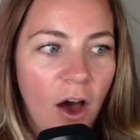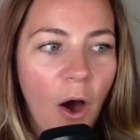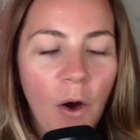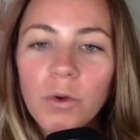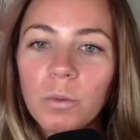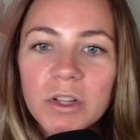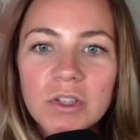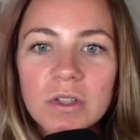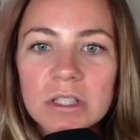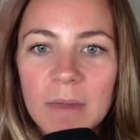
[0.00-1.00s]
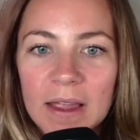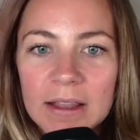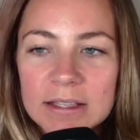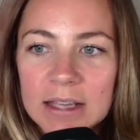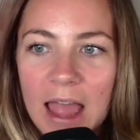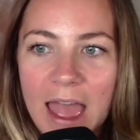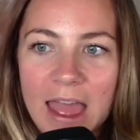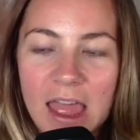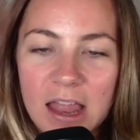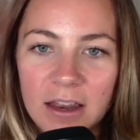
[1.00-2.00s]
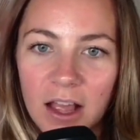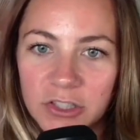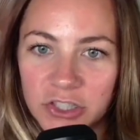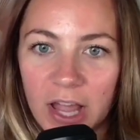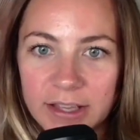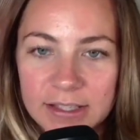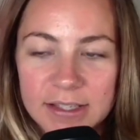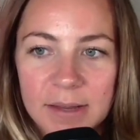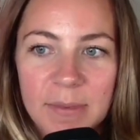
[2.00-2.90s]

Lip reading: own what you spent and adjust,